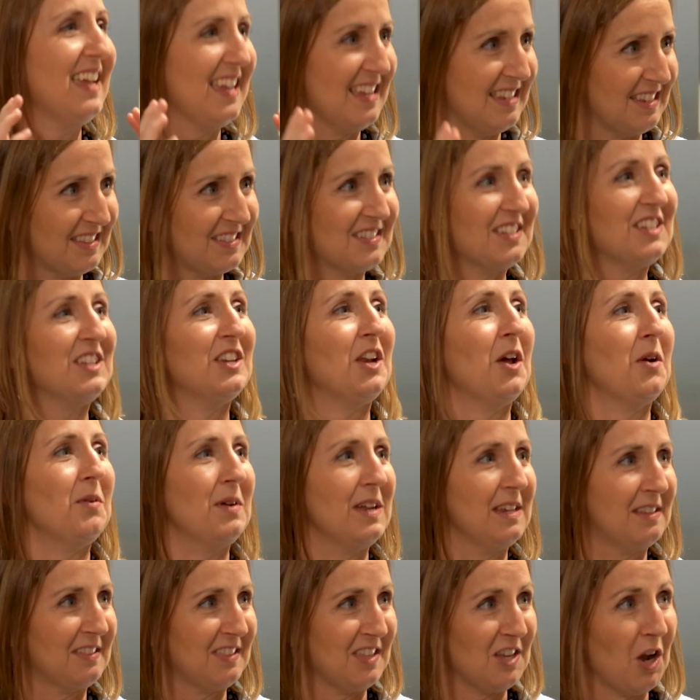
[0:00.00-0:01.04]
It's
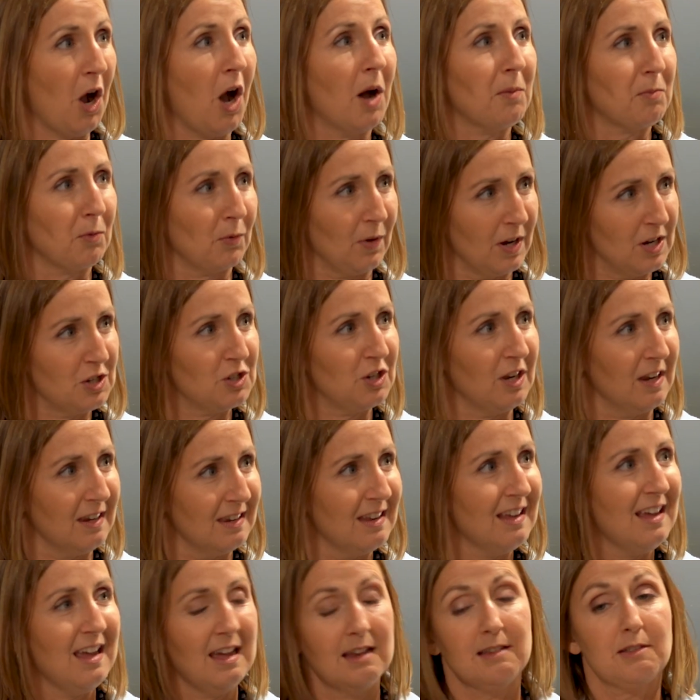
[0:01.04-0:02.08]
the
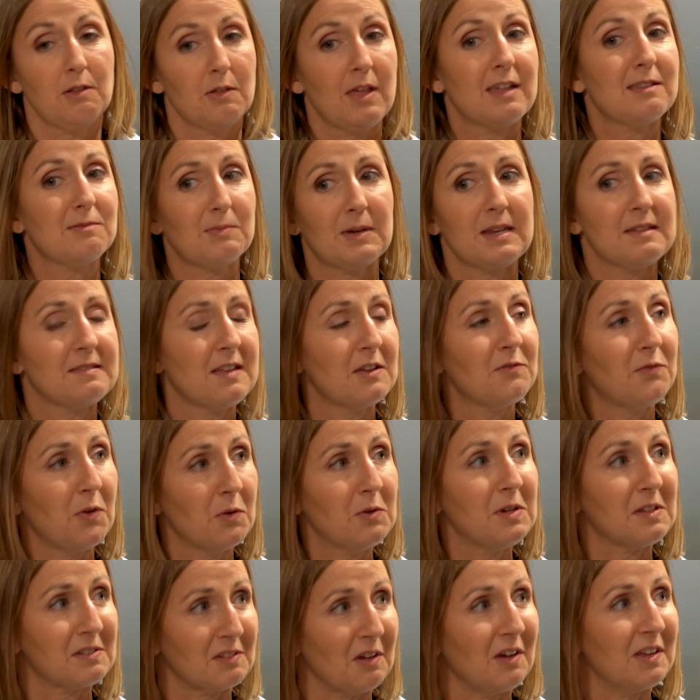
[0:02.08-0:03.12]
operation. And so that's what I stayed
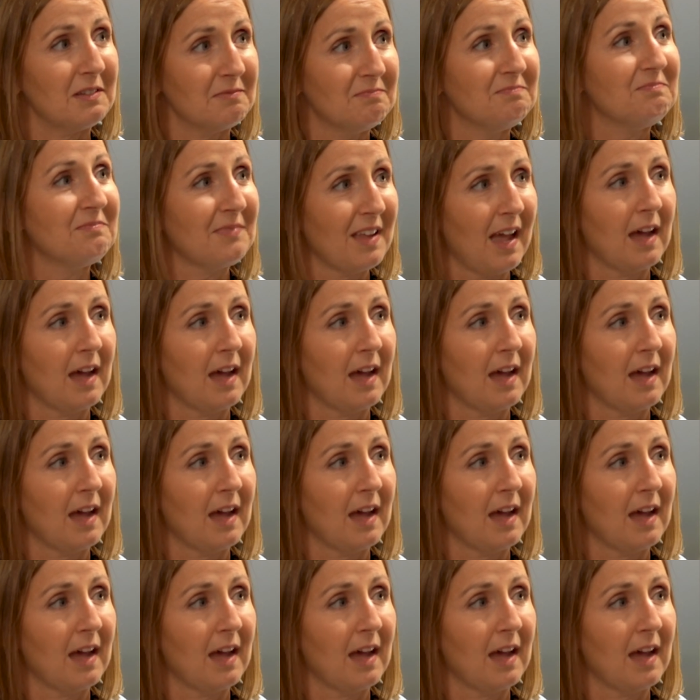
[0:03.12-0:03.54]
focused on.